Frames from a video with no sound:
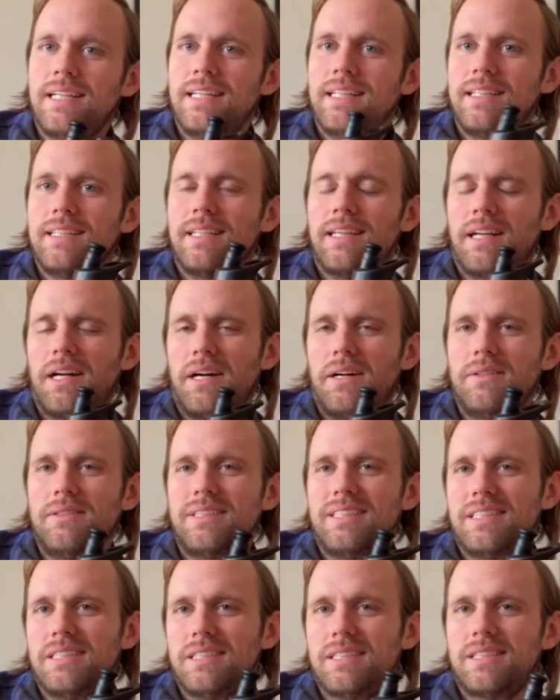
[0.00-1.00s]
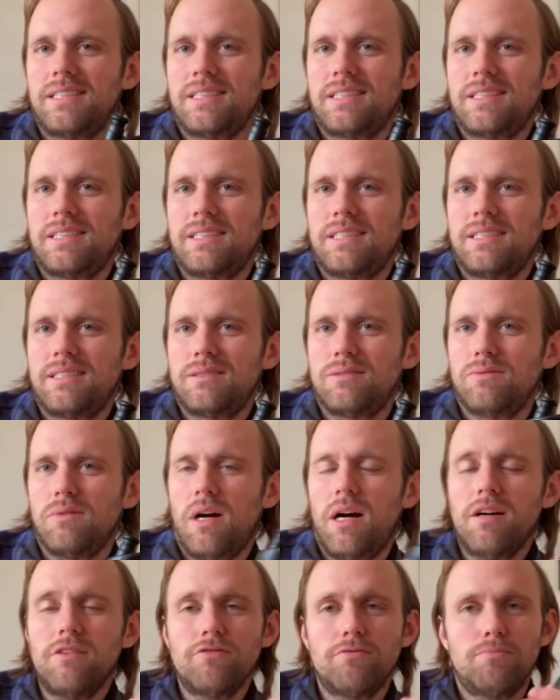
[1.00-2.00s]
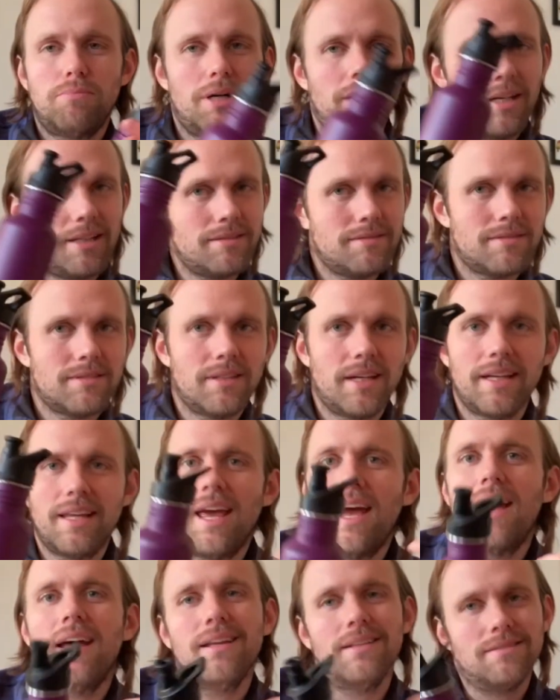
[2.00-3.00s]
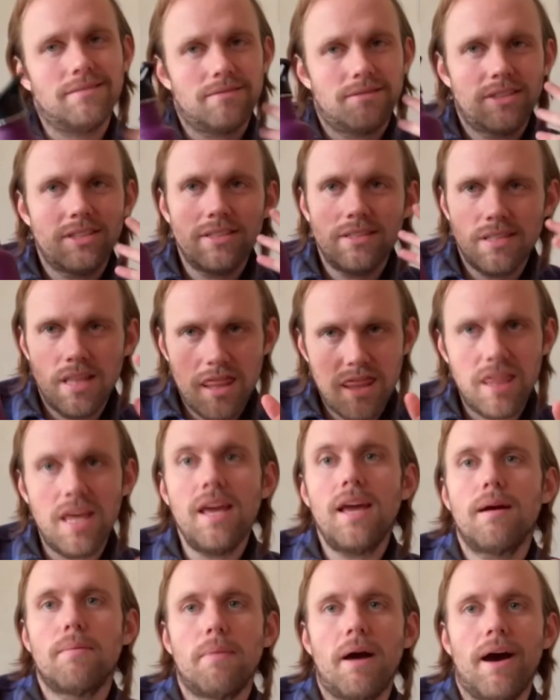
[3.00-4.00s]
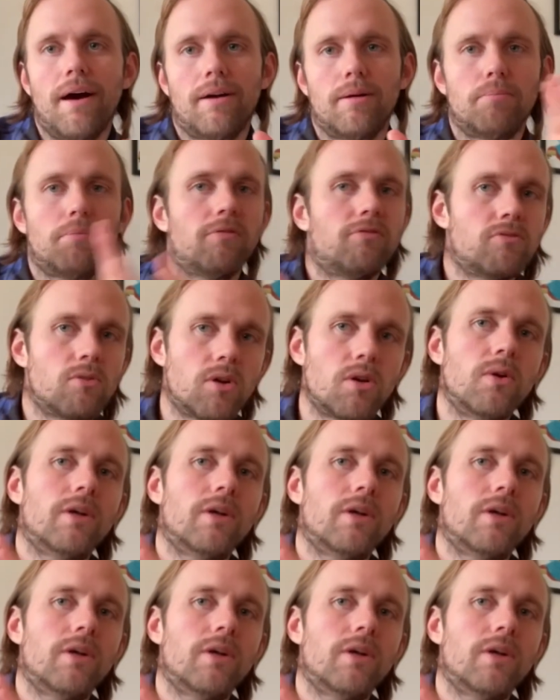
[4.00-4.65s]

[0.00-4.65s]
you know, is rough. But again, just think about it before you